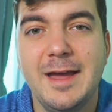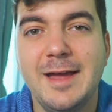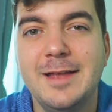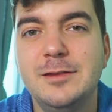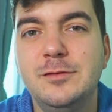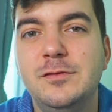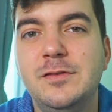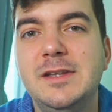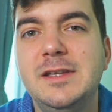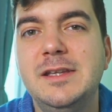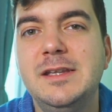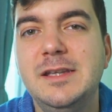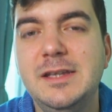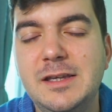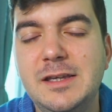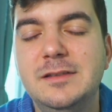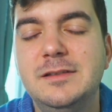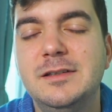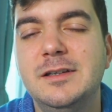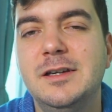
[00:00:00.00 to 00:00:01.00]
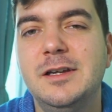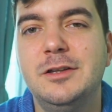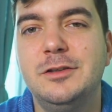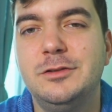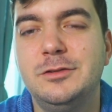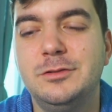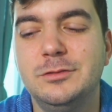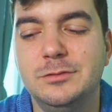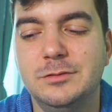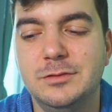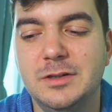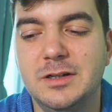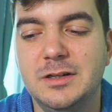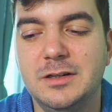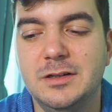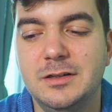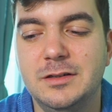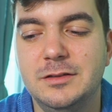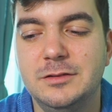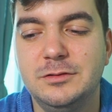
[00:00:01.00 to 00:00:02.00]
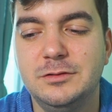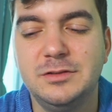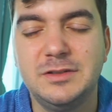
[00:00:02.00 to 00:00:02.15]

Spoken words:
and we need to